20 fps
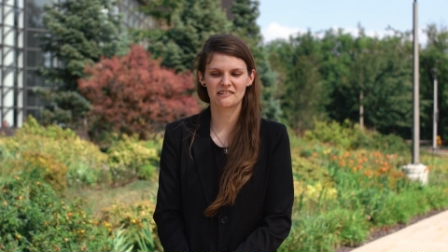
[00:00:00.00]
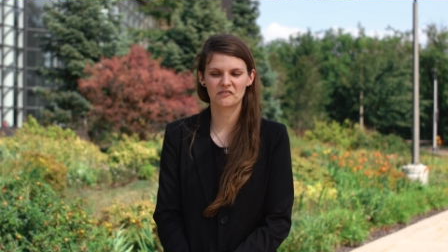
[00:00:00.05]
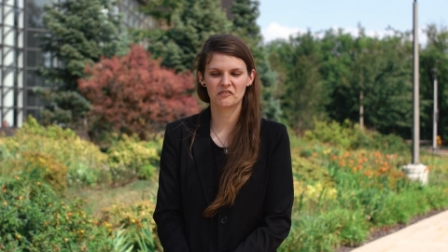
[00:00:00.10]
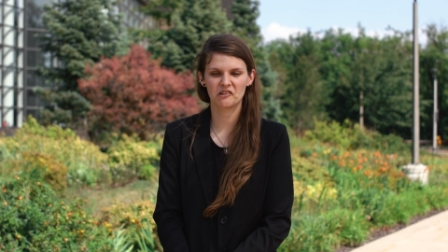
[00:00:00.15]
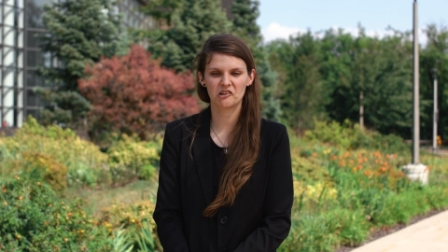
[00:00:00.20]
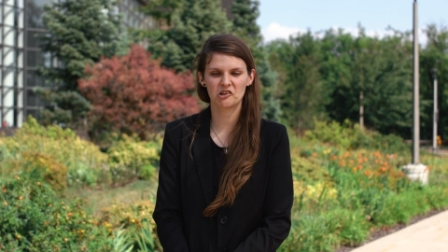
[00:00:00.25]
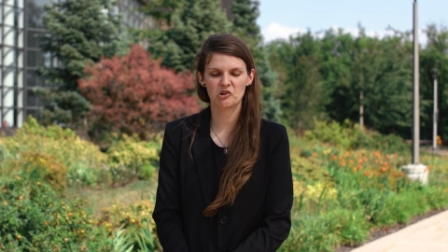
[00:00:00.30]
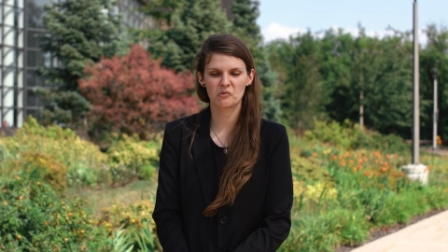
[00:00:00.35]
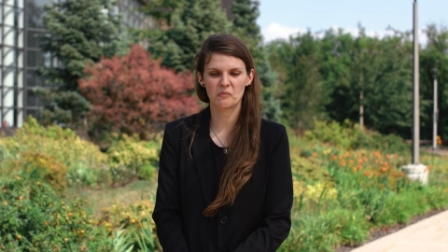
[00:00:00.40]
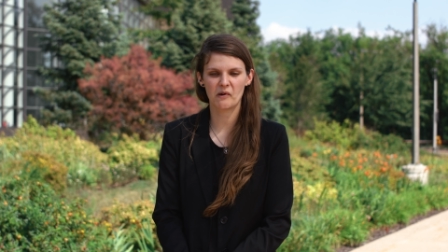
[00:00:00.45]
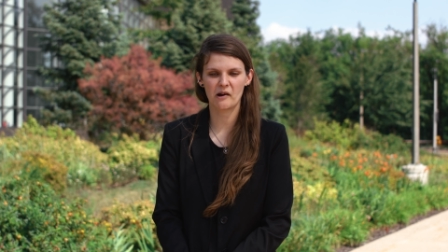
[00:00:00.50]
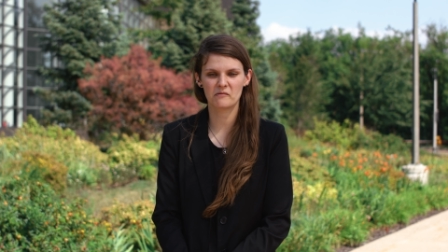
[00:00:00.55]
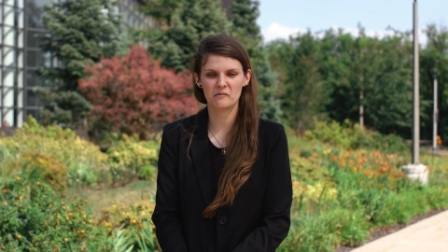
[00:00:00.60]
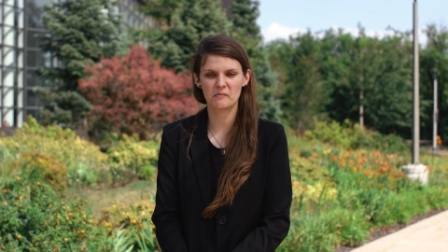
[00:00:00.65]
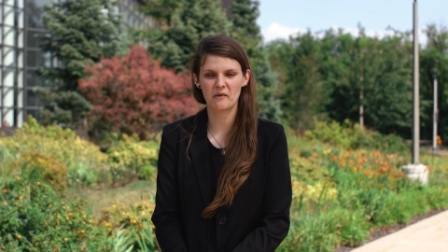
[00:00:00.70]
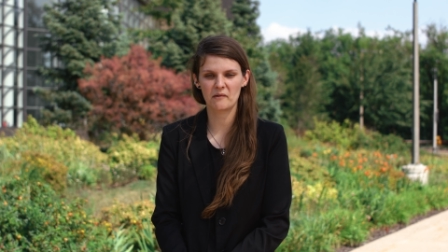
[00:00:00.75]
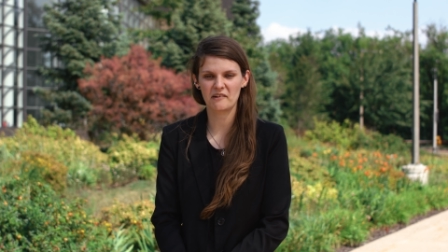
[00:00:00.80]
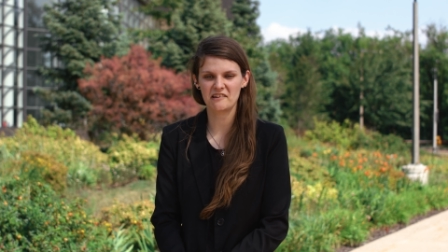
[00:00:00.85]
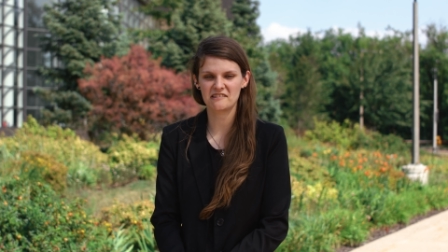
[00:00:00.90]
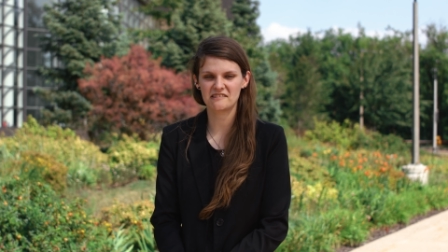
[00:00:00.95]
living in an apartment
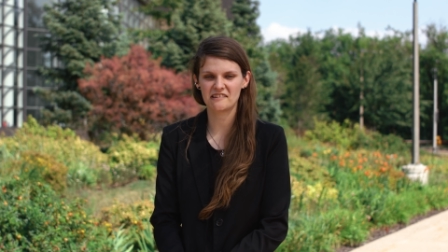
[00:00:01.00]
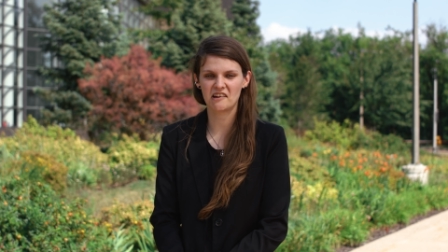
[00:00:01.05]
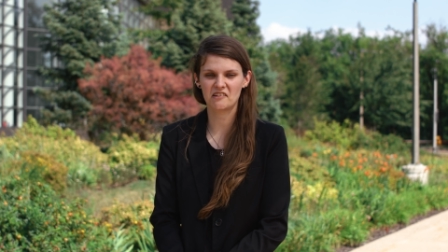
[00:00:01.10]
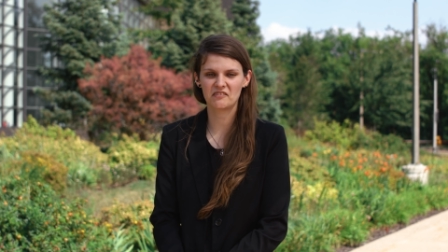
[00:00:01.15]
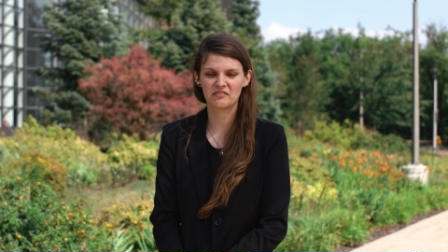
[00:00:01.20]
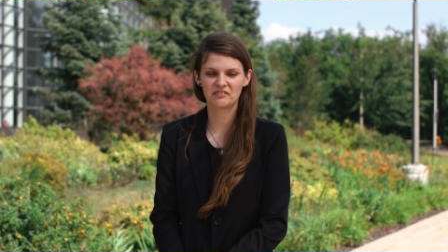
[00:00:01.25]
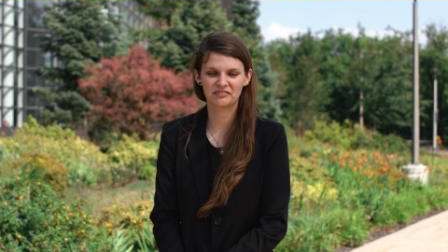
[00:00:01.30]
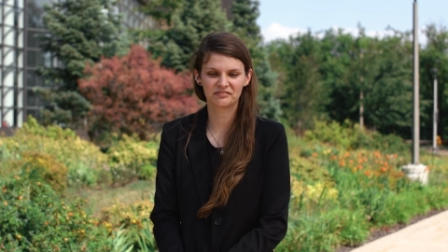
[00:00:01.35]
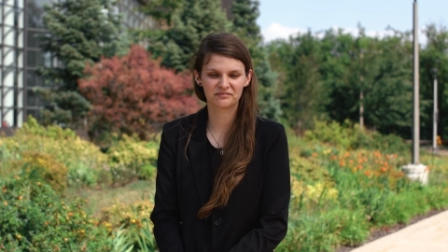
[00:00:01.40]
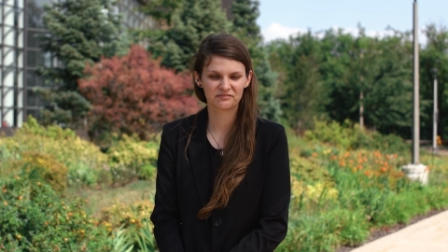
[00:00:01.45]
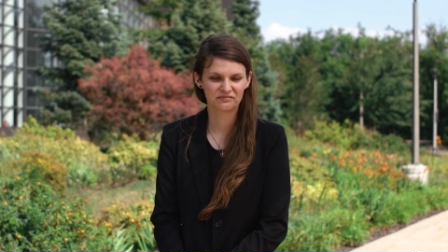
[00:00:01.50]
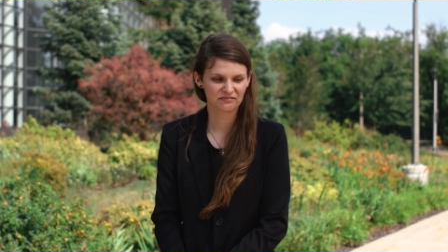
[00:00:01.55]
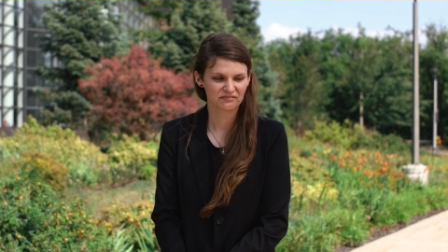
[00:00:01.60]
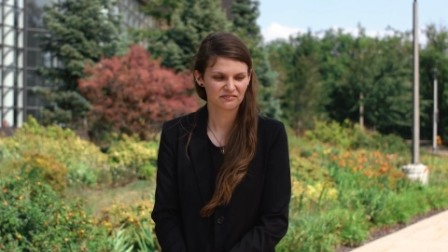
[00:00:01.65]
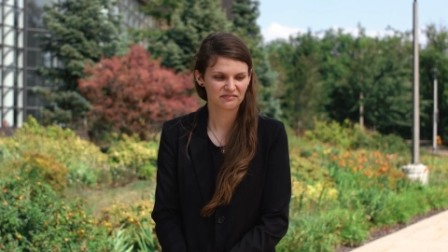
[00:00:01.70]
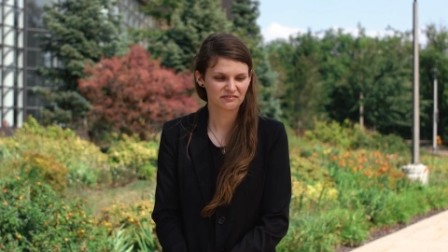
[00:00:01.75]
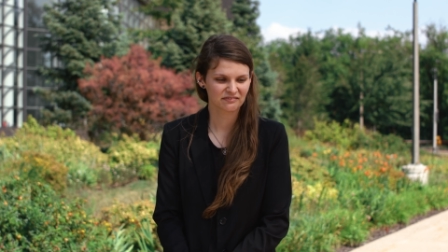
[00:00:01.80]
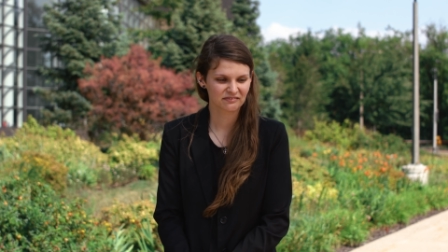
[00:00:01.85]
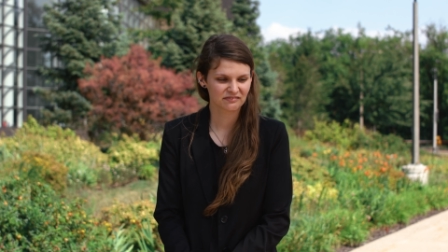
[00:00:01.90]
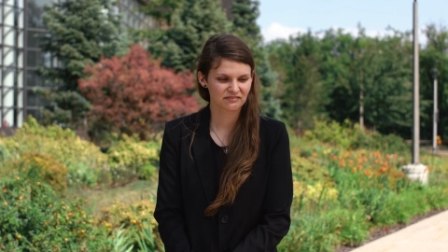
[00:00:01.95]
by myself,
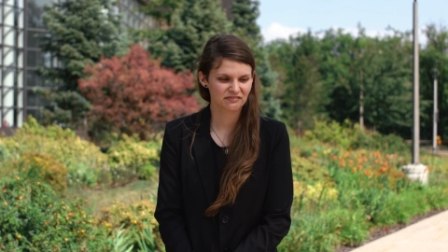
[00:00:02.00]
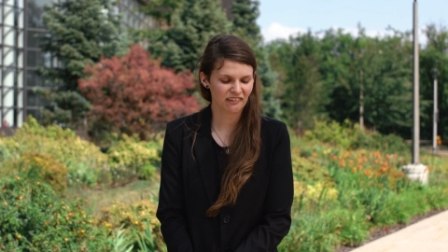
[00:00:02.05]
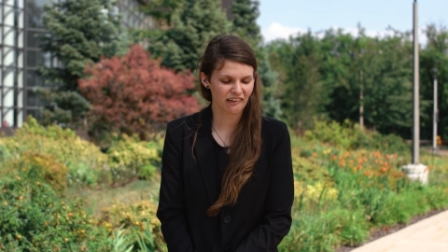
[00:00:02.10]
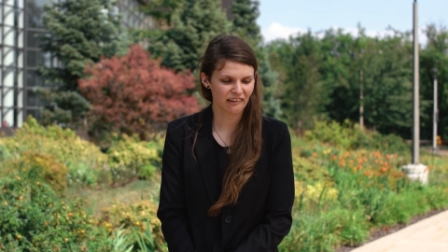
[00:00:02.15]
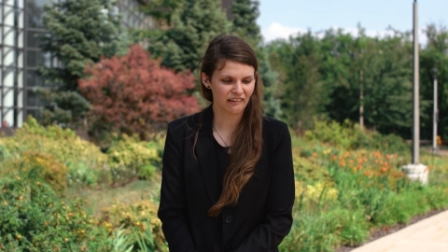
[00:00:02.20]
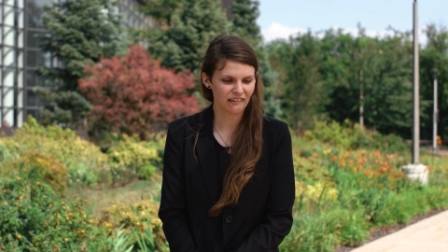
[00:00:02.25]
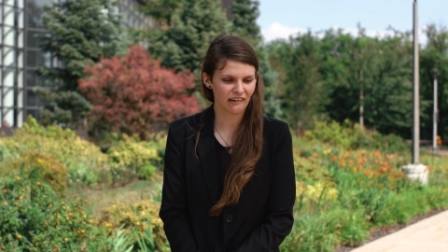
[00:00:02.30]
and